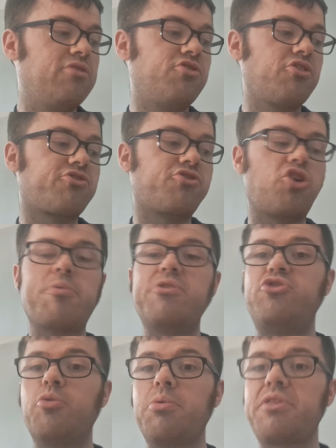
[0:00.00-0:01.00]
Josh Caroma
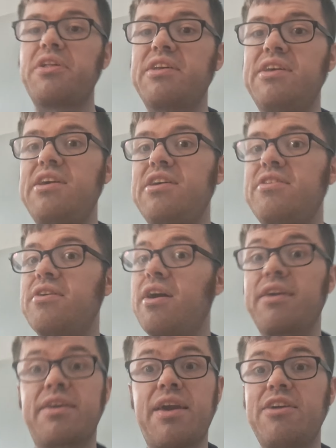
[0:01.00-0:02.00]
doubled the lead.
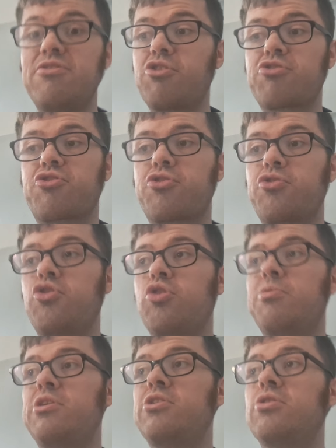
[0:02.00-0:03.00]
Again, Josh
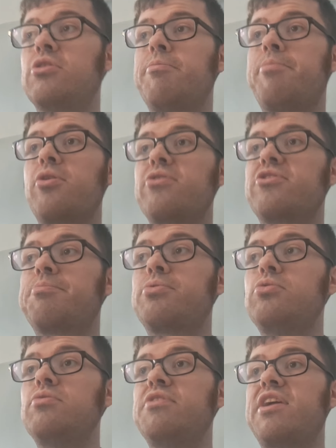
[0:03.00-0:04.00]
Caroma, you know, a point to
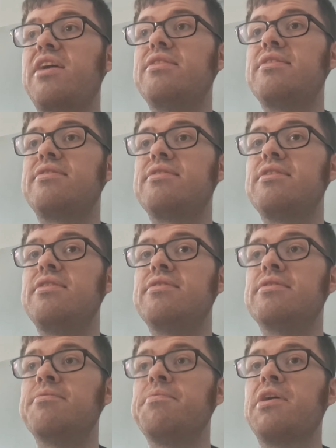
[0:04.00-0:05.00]
prove again this
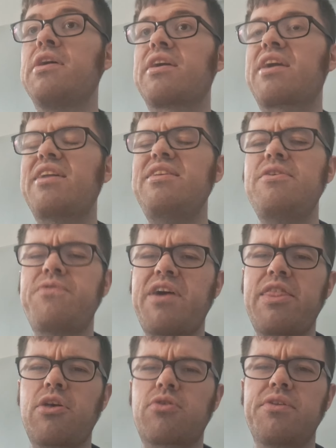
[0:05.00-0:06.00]
season. Can he
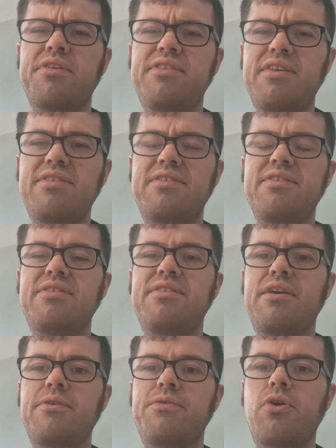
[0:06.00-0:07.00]
find that
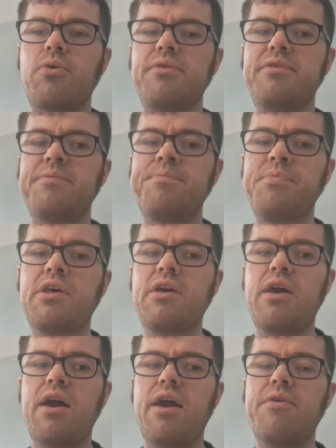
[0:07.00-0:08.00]
consistency for us
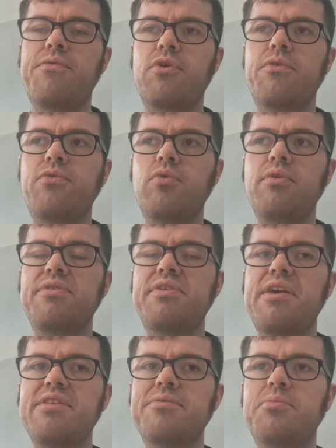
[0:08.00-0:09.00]
for a full
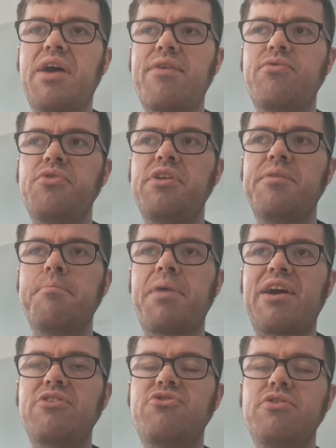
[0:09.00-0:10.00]
season rather than in
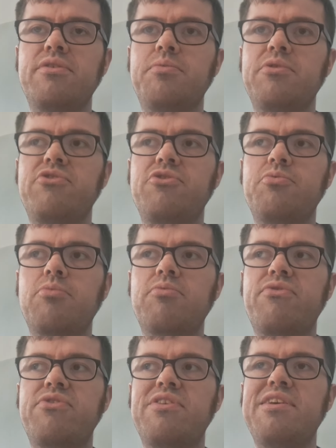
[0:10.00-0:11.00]
patches, which is what
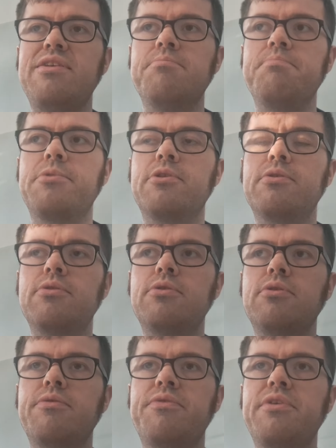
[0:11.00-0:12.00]
we've seen
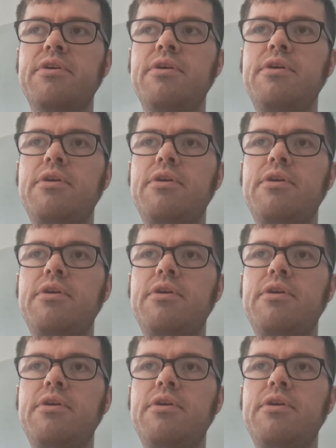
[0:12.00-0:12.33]
over